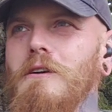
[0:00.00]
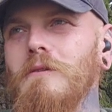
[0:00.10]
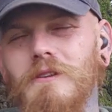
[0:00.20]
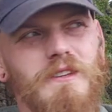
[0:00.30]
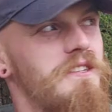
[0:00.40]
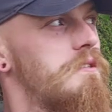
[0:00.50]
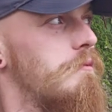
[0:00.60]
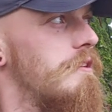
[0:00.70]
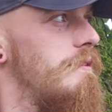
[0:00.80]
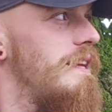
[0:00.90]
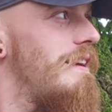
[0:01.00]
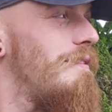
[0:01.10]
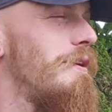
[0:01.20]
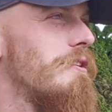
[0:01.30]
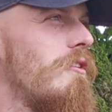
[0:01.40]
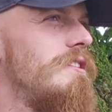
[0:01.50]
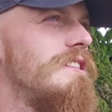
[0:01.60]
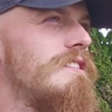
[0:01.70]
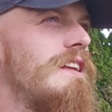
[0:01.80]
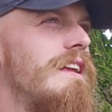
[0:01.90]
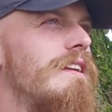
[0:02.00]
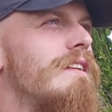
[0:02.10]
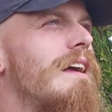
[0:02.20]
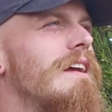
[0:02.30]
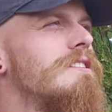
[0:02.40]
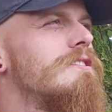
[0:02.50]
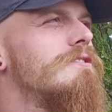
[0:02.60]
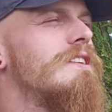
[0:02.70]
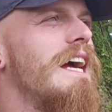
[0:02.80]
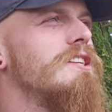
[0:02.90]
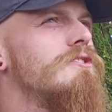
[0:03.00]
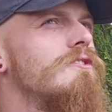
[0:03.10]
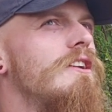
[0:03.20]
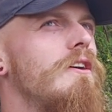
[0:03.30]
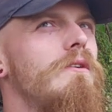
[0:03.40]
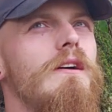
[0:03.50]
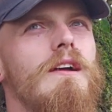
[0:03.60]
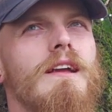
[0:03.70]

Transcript: what does what do the uh, mycologists say? Gast- gastrono,